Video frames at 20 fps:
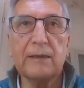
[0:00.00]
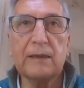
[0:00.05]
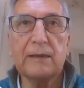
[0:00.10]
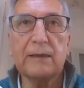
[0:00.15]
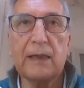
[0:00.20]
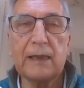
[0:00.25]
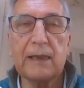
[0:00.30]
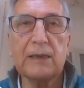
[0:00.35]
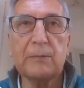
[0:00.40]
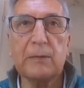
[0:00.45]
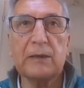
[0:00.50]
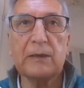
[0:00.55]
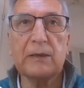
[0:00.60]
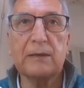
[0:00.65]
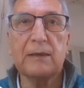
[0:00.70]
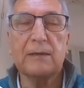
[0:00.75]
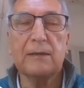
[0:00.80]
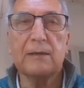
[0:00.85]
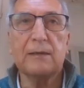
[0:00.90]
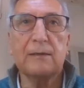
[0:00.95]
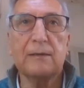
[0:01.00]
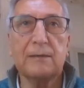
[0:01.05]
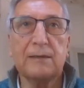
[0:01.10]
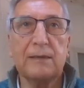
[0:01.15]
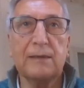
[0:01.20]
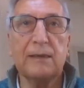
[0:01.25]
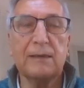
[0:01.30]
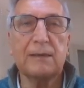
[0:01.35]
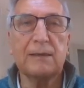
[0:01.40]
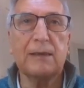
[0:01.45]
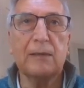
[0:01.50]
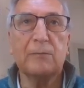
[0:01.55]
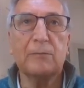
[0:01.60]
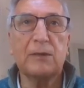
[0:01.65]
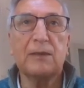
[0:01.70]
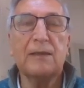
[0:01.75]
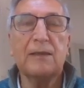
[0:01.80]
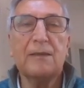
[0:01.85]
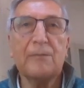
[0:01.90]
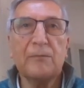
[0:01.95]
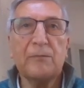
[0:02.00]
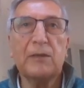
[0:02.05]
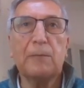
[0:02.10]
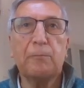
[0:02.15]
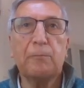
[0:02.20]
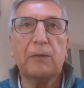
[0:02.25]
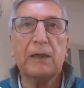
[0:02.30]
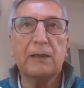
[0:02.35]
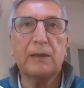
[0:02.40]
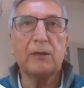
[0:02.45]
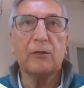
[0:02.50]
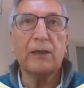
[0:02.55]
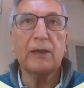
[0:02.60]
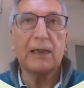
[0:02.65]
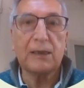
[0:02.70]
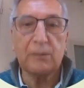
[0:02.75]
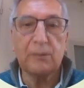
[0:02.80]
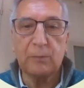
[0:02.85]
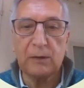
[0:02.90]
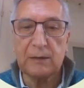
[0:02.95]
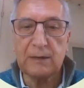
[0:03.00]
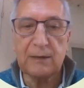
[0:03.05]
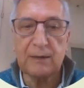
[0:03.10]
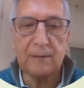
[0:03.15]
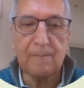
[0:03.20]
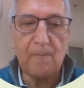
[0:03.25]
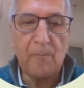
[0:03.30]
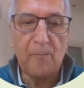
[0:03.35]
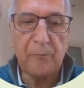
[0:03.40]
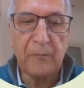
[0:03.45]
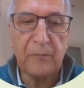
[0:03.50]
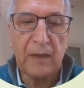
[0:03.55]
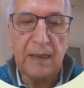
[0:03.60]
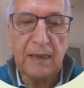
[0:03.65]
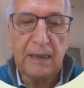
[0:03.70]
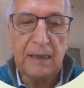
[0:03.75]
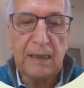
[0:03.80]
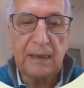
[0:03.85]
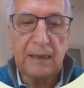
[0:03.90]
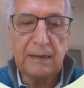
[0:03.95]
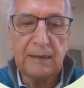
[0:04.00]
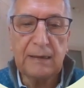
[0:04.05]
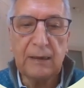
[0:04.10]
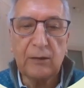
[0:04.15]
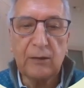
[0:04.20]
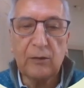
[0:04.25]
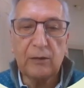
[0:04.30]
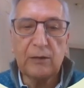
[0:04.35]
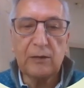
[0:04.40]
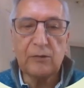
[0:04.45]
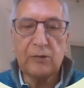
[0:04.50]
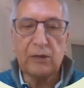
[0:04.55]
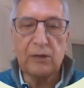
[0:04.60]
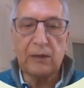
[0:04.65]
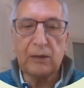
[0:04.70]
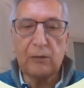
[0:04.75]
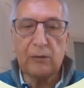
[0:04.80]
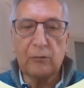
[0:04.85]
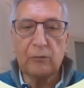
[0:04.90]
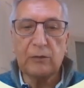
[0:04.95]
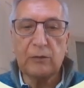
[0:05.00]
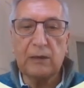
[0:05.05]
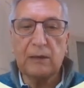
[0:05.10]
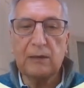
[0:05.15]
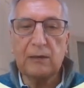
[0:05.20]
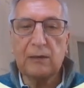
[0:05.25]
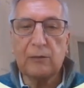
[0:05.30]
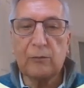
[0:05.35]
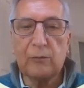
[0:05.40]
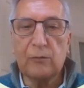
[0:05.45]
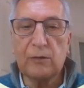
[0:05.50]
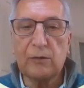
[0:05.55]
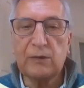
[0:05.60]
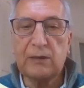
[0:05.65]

that expert systems depend on experts. The knowledge included in the rules